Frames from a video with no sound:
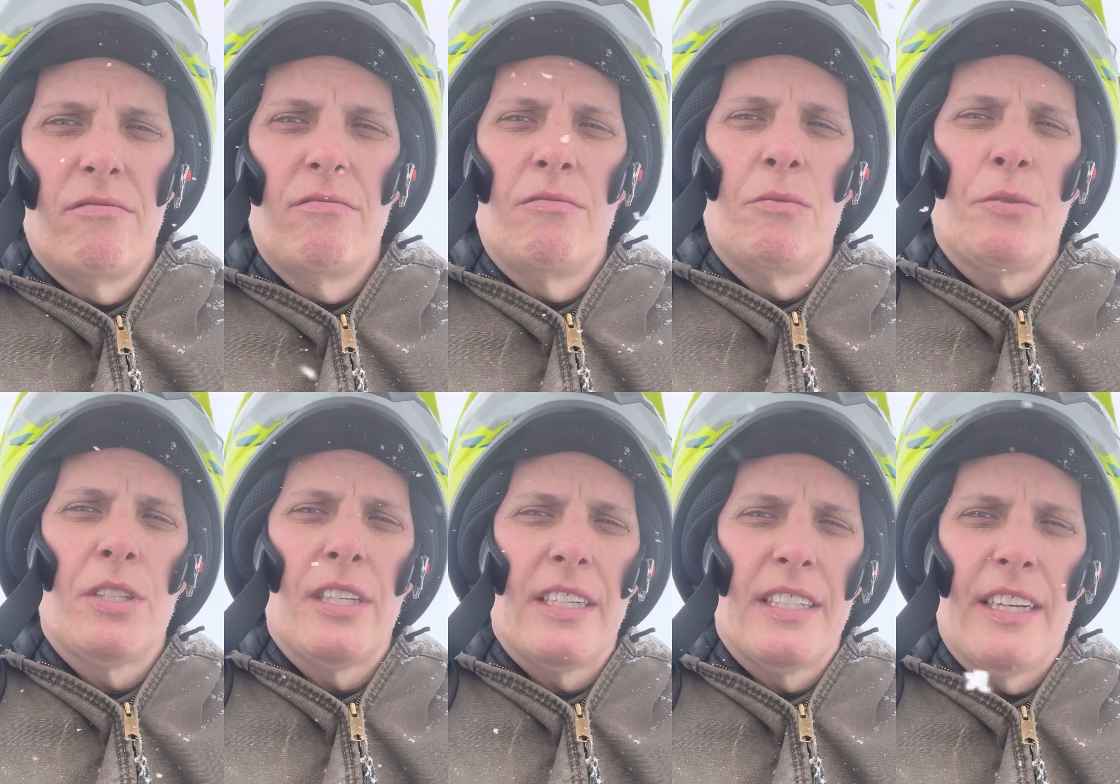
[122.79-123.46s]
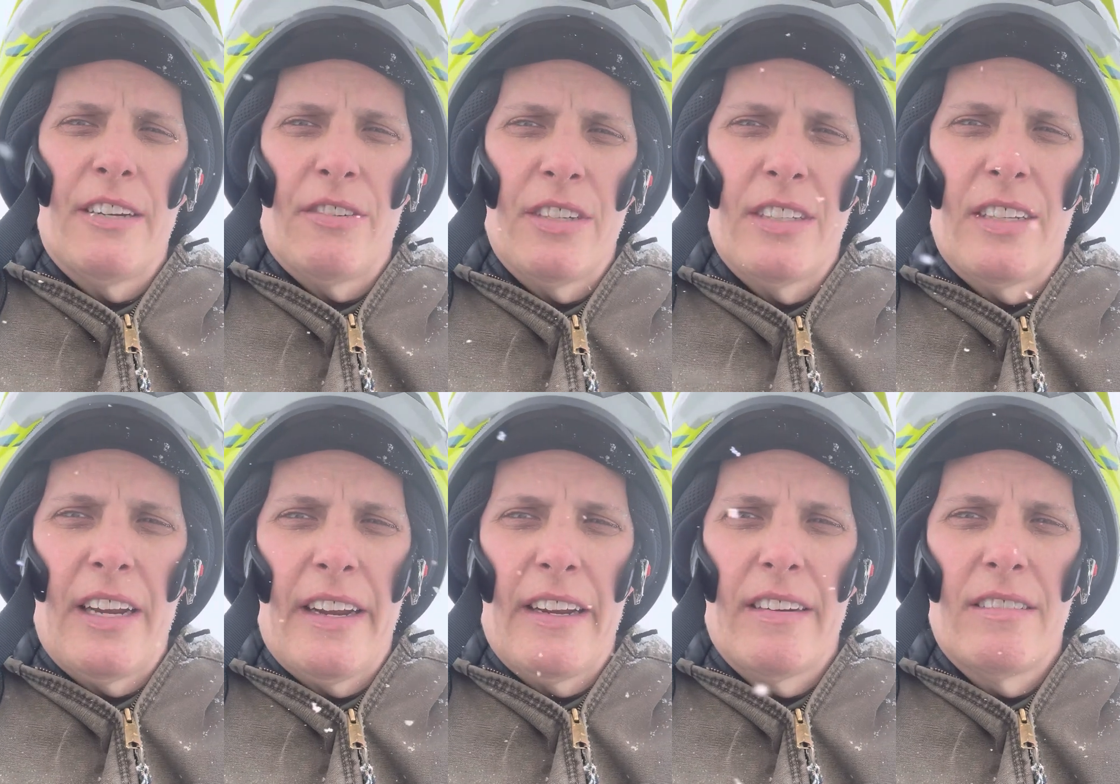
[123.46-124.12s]
it was 60 degrees
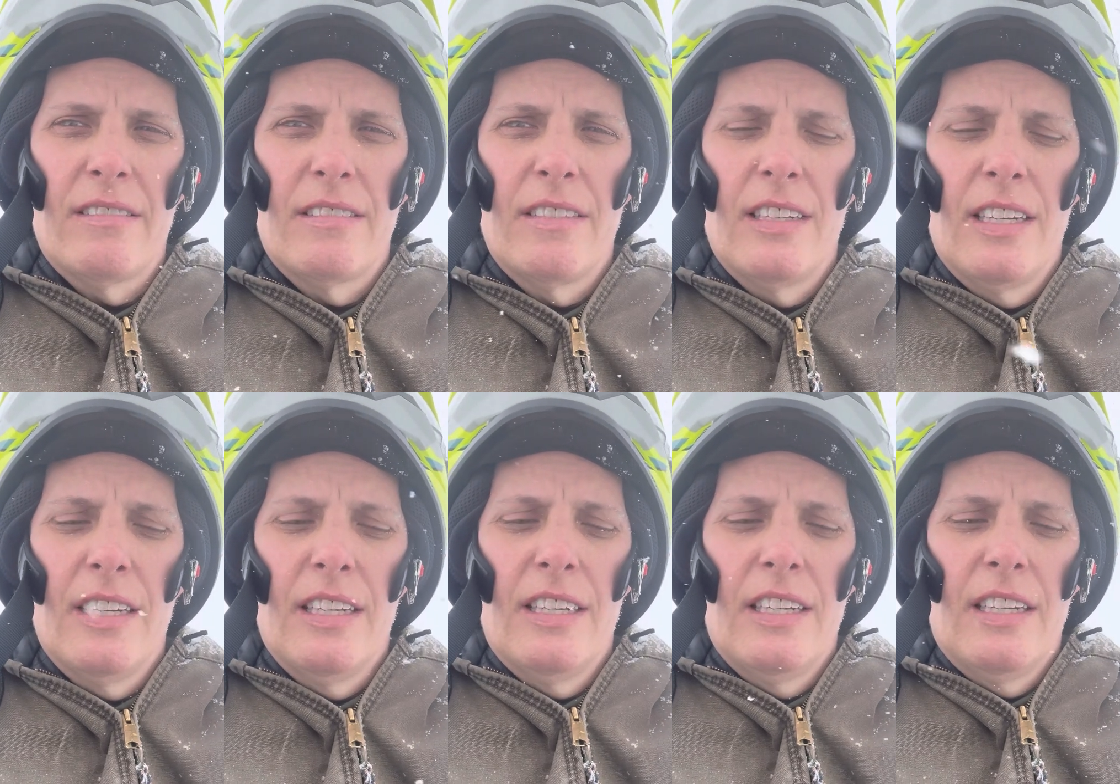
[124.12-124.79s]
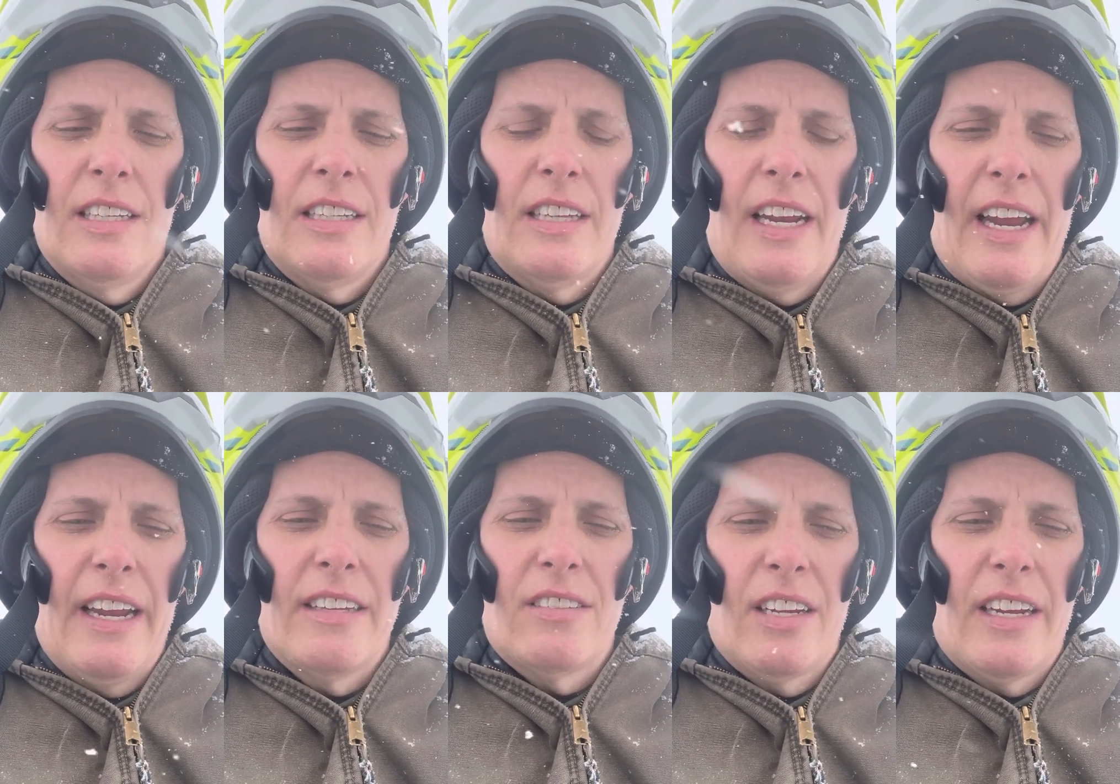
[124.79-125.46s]
today
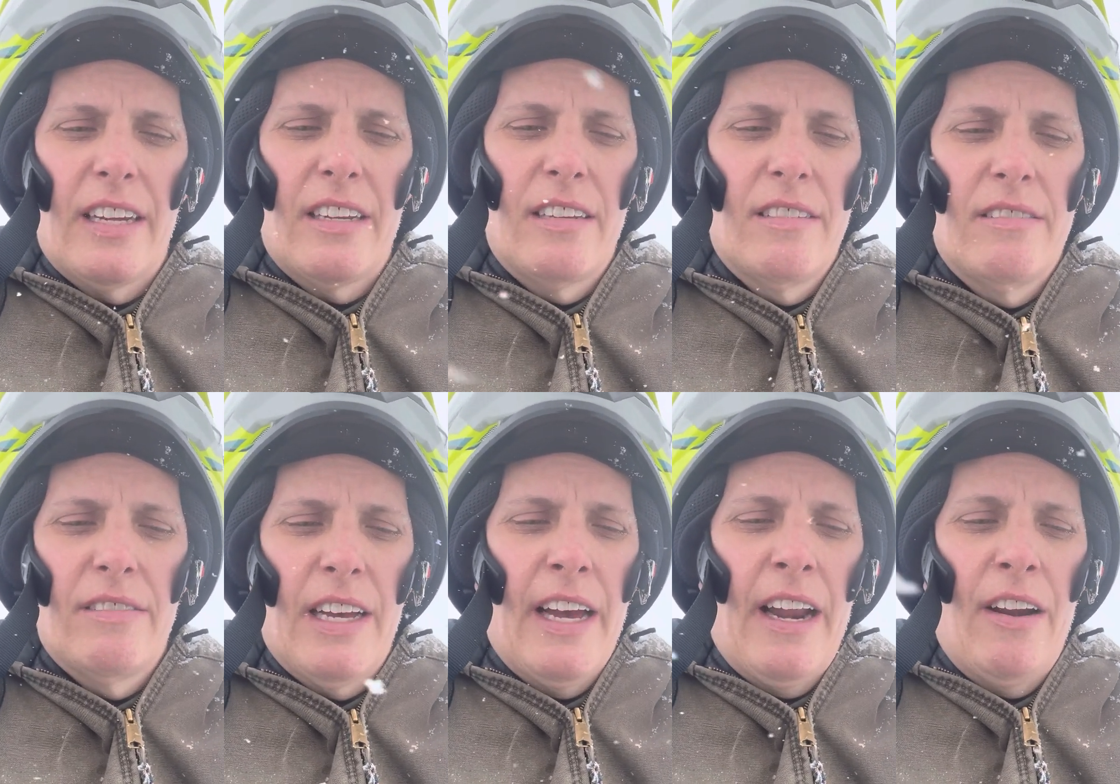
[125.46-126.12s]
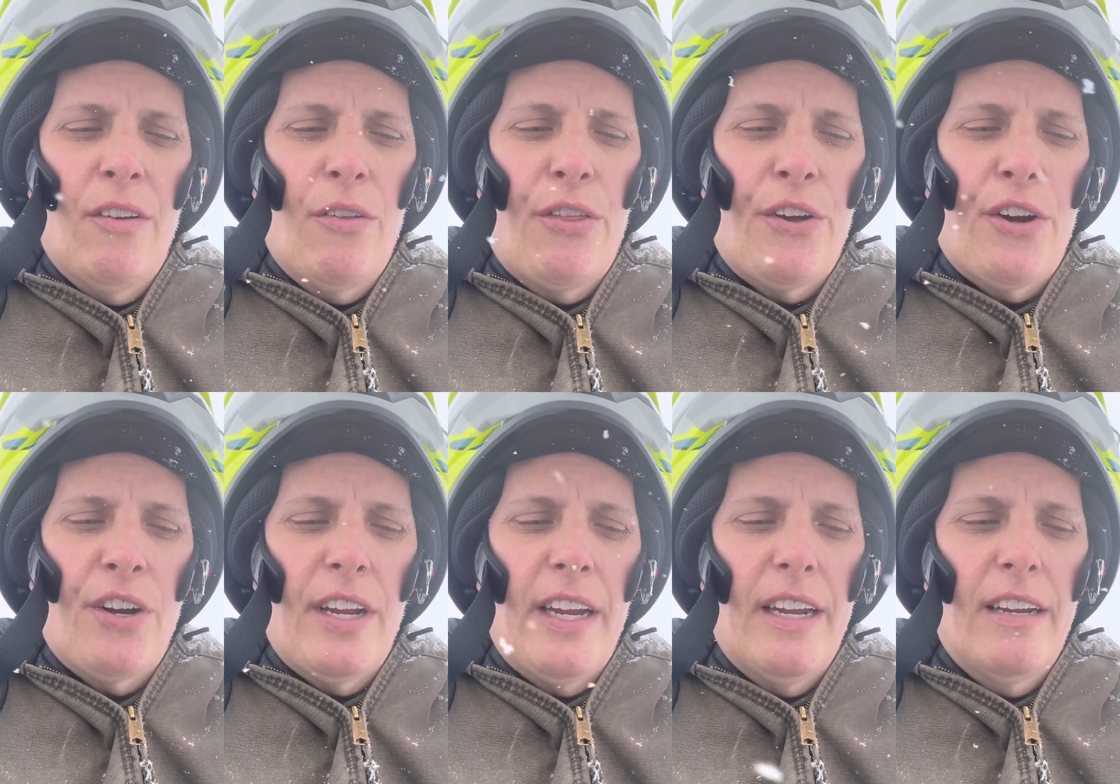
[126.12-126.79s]
today it's like I don't know,
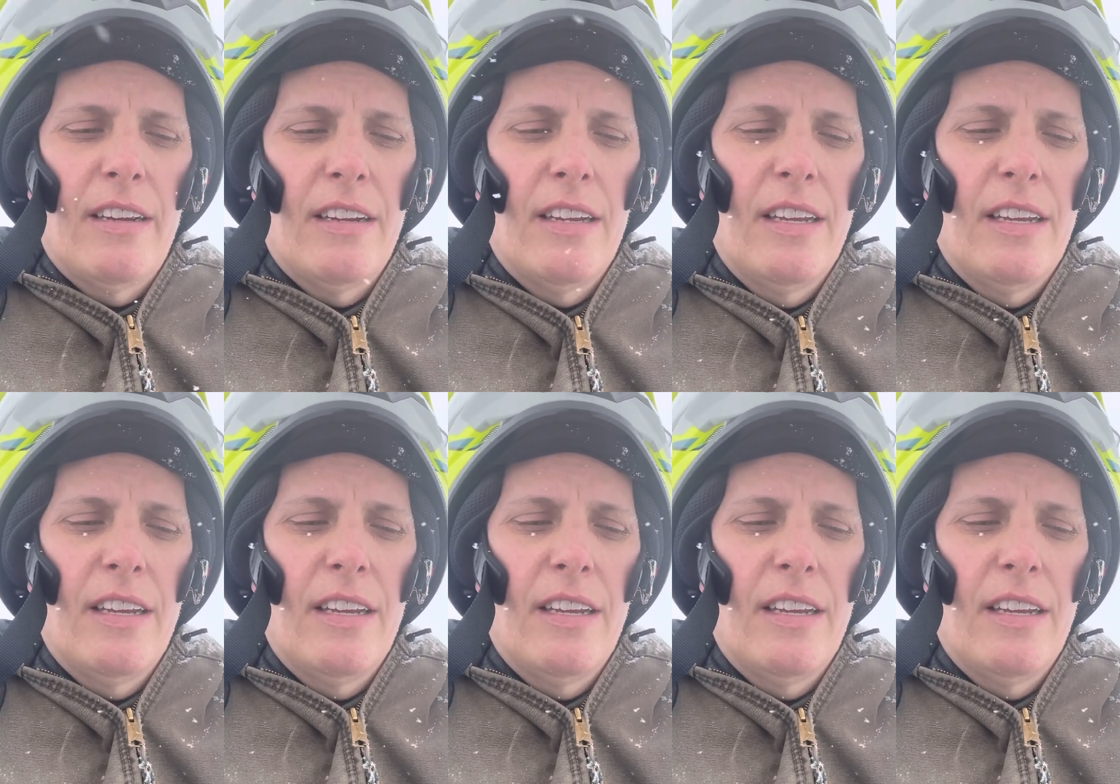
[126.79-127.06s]
30,